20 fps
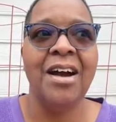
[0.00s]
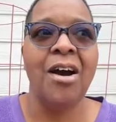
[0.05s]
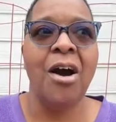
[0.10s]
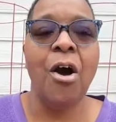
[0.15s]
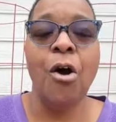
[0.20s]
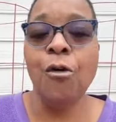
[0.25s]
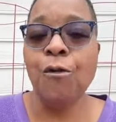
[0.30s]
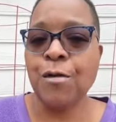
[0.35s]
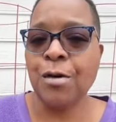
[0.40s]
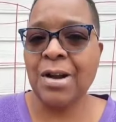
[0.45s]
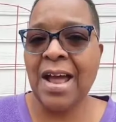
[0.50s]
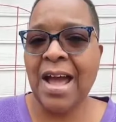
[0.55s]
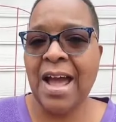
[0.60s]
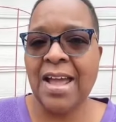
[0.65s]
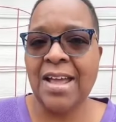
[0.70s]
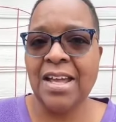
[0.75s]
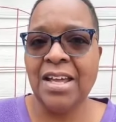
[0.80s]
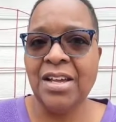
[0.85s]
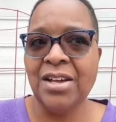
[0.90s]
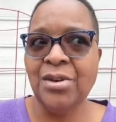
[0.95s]

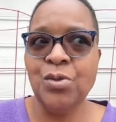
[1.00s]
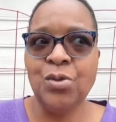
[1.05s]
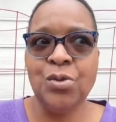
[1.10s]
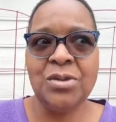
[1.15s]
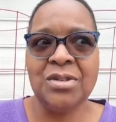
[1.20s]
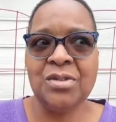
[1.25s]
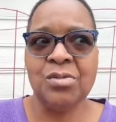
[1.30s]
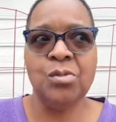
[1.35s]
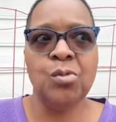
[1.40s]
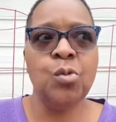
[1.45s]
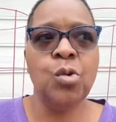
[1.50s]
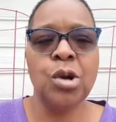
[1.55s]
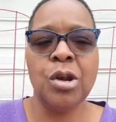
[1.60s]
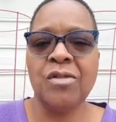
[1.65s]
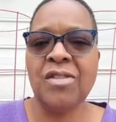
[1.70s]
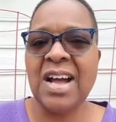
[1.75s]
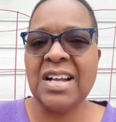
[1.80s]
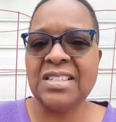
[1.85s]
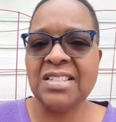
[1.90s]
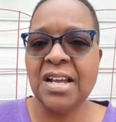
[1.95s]
overnight, who was one of
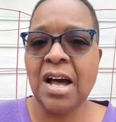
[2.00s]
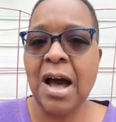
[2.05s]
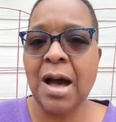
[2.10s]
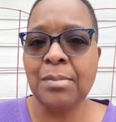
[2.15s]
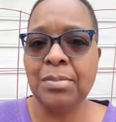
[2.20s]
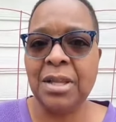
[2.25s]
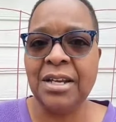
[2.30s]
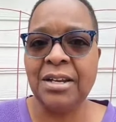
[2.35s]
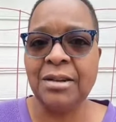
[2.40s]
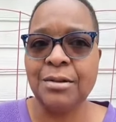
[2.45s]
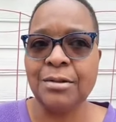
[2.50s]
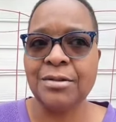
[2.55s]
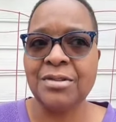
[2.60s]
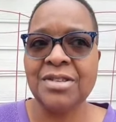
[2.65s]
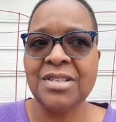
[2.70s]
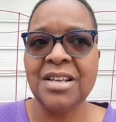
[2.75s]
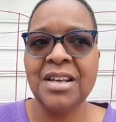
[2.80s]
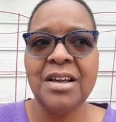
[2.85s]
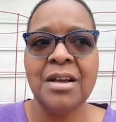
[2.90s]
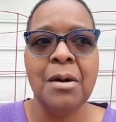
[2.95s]
our top
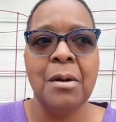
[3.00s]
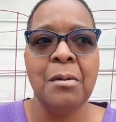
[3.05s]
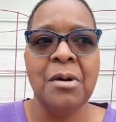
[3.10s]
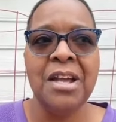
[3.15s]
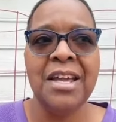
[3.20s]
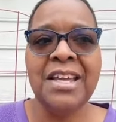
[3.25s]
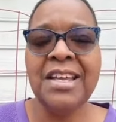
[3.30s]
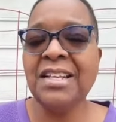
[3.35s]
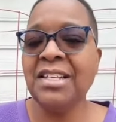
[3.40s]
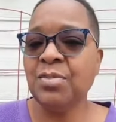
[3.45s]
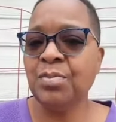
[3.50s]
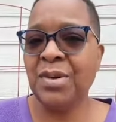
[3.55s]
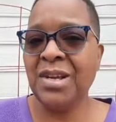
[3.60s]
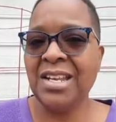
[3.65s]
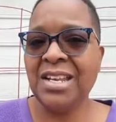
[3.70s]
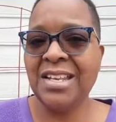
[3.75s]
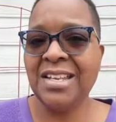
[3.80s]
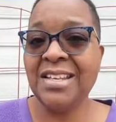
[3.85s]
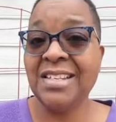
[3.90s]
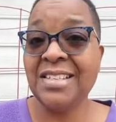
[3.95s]
leaders. He's been
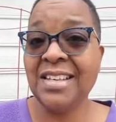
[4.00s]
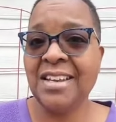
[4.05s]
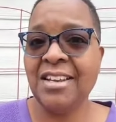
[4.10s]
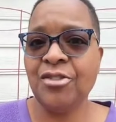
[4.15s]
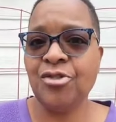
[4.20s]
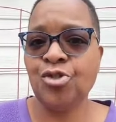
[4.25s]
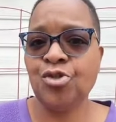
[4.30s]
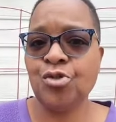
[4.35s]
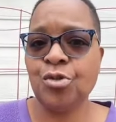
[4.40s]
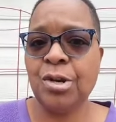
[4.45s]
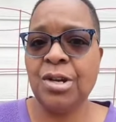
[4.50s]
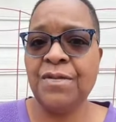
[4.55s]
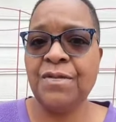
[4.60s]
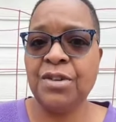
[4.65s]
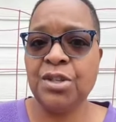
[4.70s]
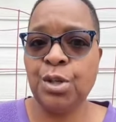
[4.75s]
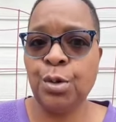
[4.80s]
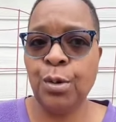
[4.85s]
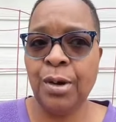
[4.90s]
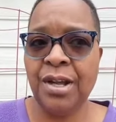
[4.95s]
in this industry for
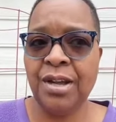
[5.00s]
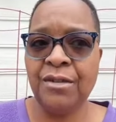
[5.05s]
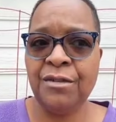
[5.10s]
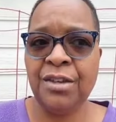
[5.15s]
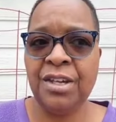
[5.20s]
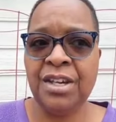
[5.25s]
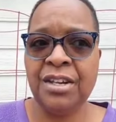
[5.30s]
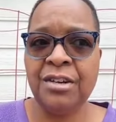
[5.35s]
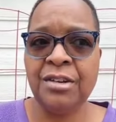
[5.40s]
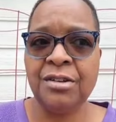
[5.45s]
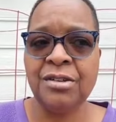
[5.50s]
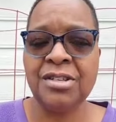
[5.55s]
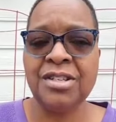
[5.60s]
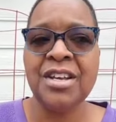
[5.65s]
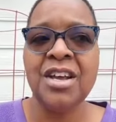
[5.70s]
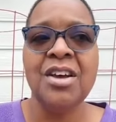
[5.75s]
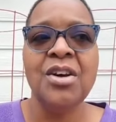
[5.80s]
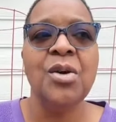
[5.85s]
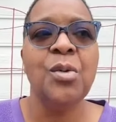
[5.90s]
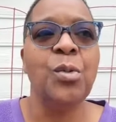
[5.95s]
12 years.
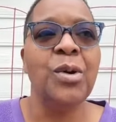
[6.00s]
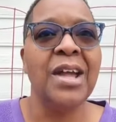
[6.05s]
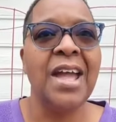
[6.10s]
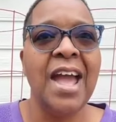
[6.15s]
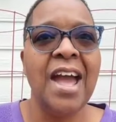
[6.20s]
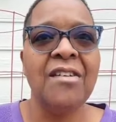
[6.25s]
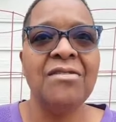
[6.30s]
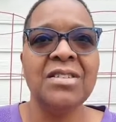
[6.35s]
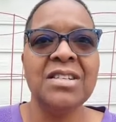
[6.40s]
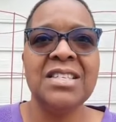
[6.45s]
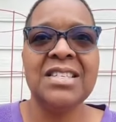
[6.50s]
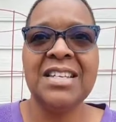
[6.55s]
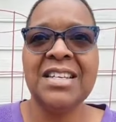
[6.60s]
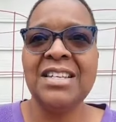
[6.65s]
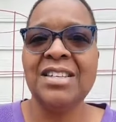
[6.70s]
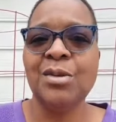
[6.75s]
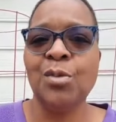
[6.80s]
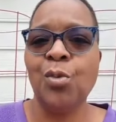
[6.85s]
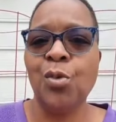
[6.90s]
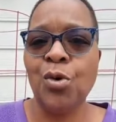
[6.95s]
We haven't seen
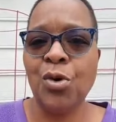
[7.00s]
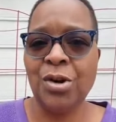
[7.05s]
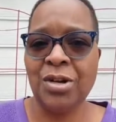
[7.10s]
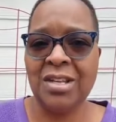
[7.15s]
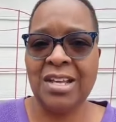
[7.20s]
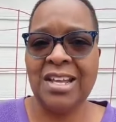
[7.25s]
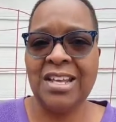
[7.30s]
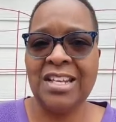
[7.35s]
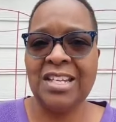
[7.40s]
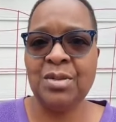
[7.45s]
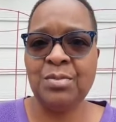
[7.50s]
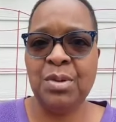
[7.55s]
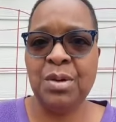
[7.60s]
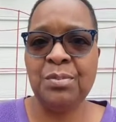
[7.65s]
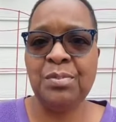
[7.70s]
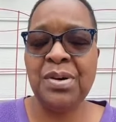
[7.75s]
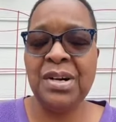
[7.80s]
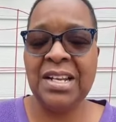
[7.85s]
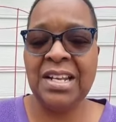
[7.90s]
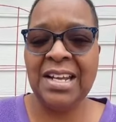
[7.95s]
the work that he's been
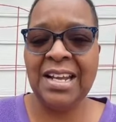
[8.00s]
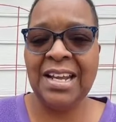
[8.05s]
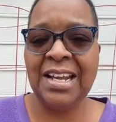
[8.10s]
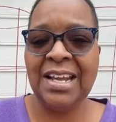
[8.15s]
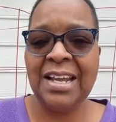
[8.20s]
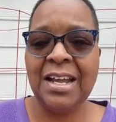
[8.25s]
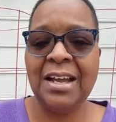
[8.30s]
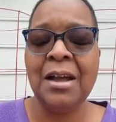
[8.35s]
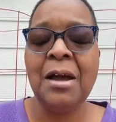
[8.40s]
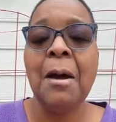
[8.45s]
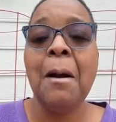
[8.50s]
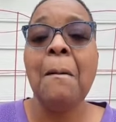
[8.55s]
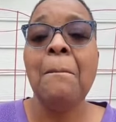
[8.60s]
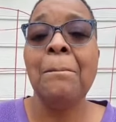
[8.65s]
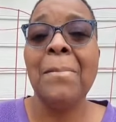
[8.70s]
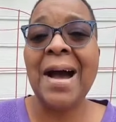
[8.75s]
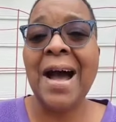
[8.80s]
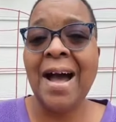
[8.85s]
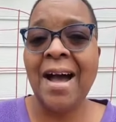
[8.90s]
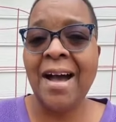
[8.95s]
putting in
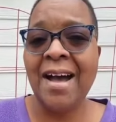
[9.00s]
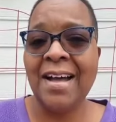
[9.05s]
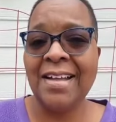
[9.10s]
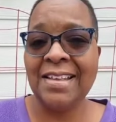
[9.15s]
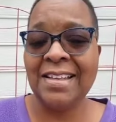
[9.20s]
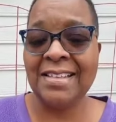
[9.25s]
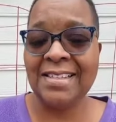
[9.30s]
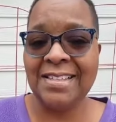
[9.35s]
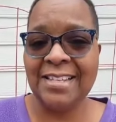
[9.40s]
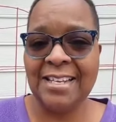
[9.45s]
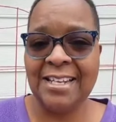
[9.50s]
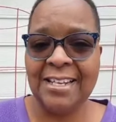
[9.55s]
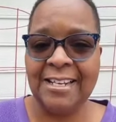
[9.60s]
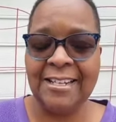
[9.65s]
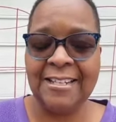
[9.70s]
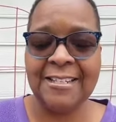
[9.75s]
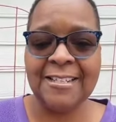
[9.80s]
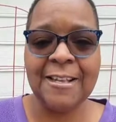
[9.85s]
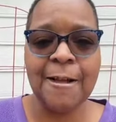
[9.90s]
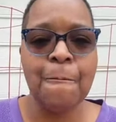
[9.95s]
behind the
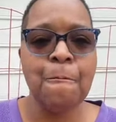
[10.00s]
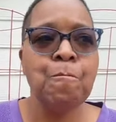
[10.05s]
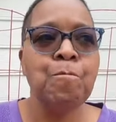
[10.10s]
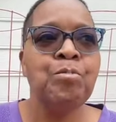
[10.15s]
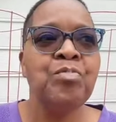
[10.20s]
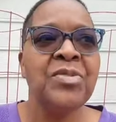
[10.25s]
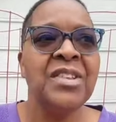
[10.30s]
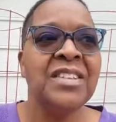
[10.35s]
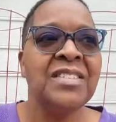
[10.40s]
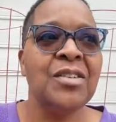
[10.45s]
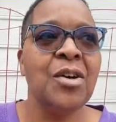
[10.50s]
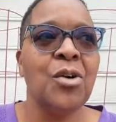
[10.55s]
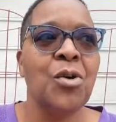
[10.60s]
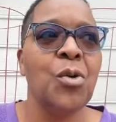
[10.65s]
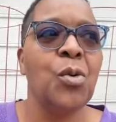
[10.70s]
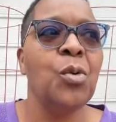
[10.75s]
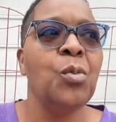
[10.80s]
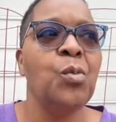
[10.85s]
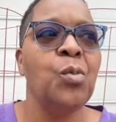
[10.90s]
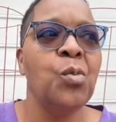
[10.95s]
scenes.
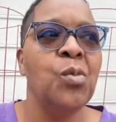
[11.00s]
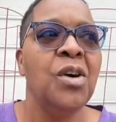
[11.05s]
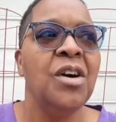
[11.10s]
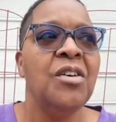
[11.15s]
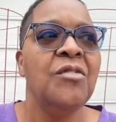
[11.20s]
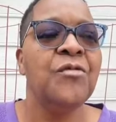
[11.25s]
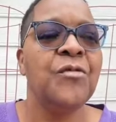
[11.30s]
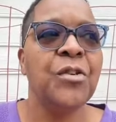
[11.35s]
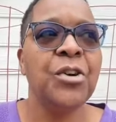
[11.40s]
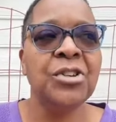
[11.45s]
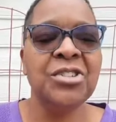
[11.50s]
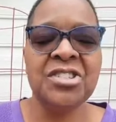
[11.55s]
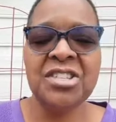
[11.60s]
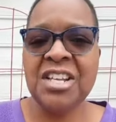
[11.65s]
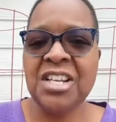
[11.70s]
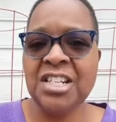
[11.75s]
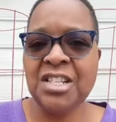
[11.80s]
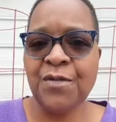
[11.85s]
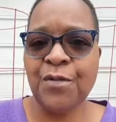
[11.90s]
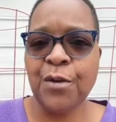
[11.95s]
So first
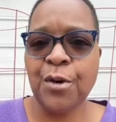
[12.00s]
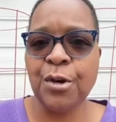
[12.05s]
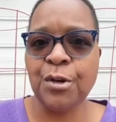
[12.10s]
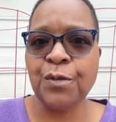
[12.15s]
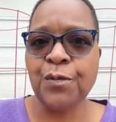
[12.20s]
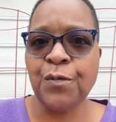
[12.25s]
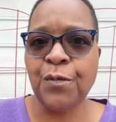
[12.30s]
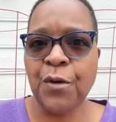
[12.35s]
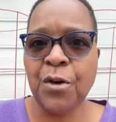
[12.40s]
things first,